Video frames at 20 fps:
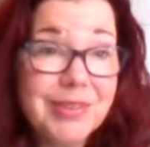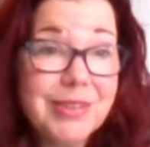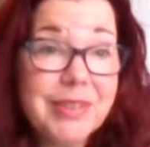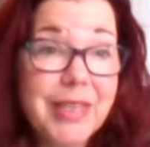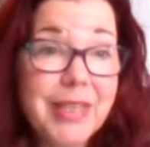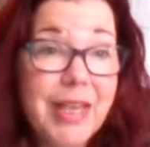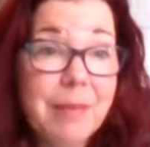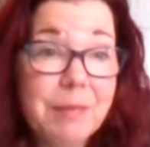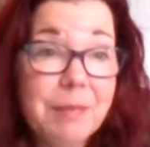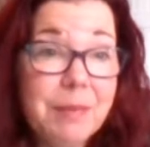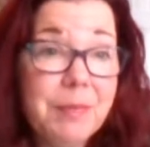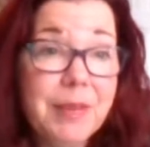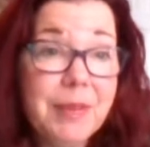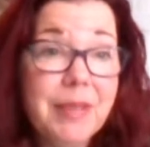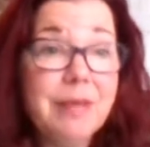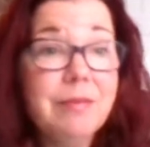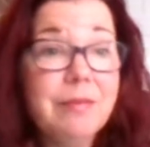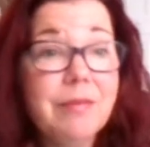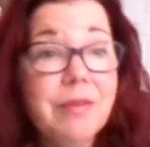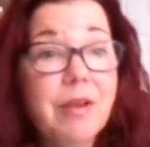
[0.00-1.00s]
can't be
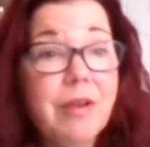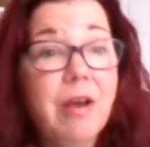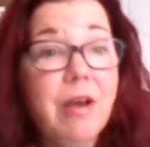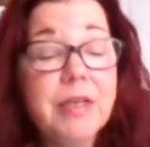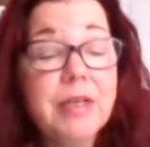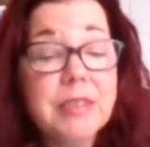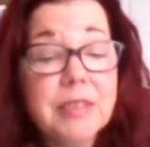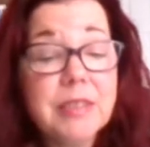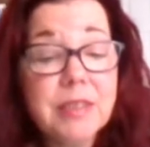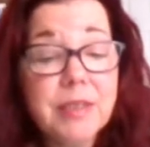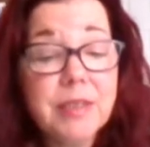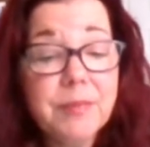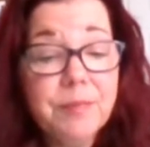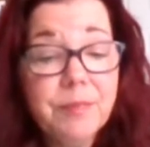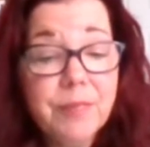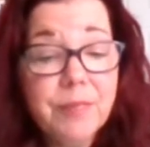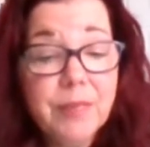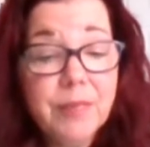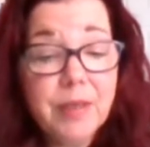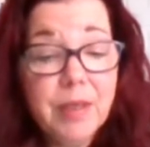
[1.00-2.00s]
beat, honestly,
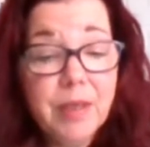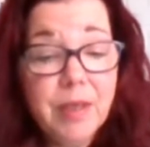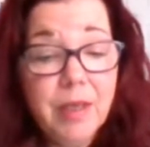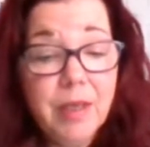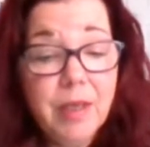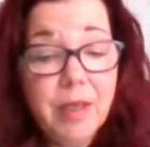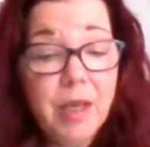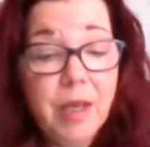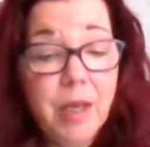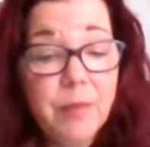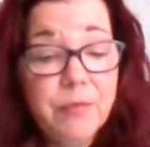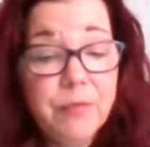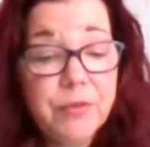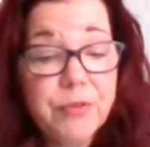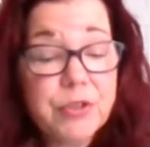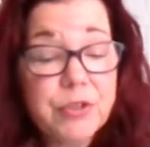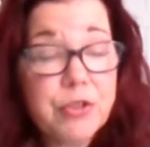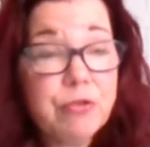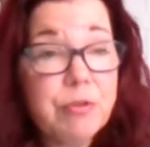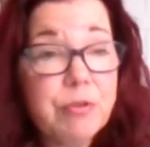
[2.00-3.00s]
for
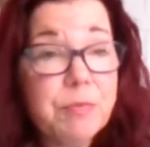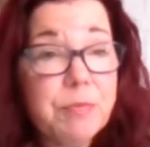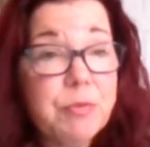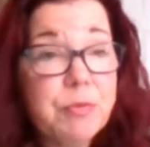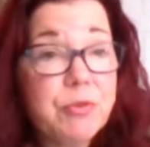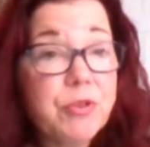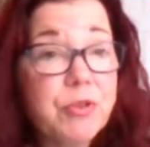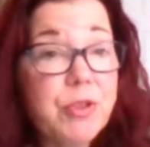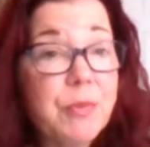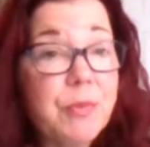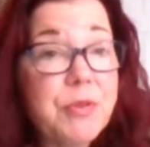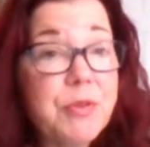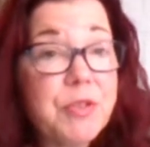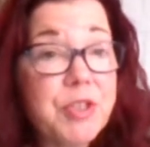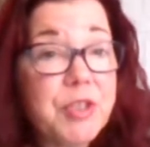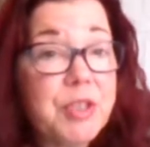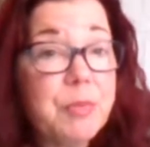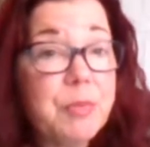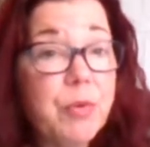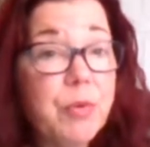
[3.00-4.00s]
the strips, which are
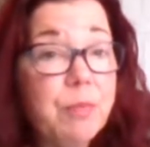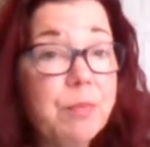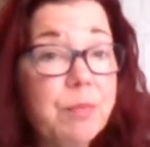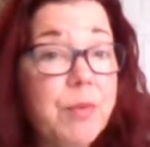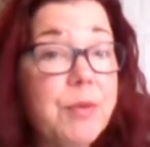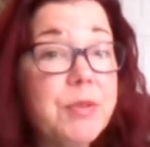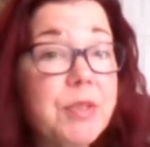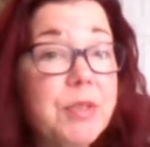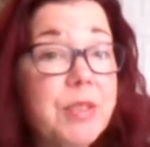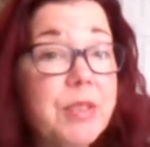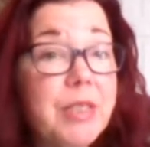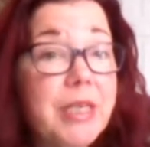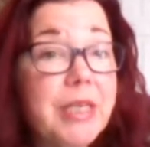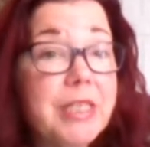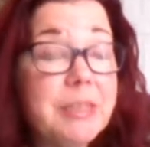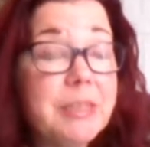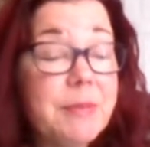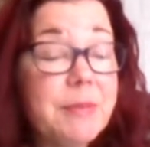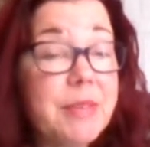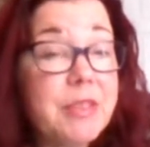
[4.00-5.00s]
the most
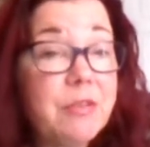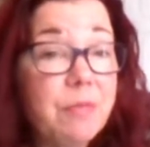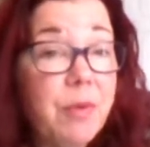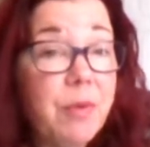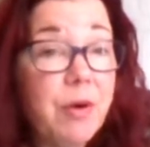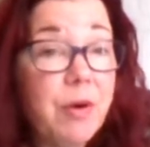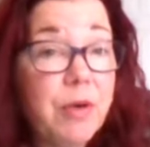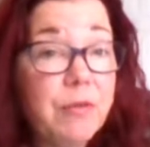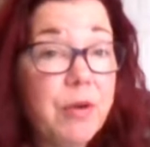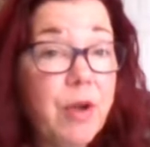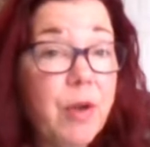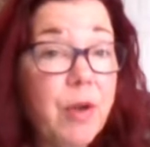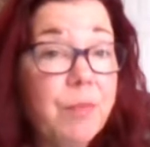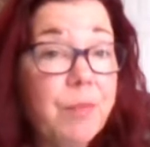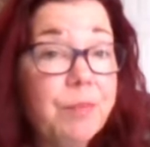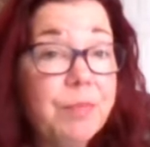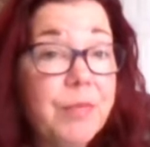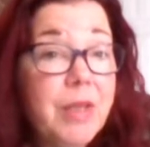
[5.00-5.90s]
expensive part of it all.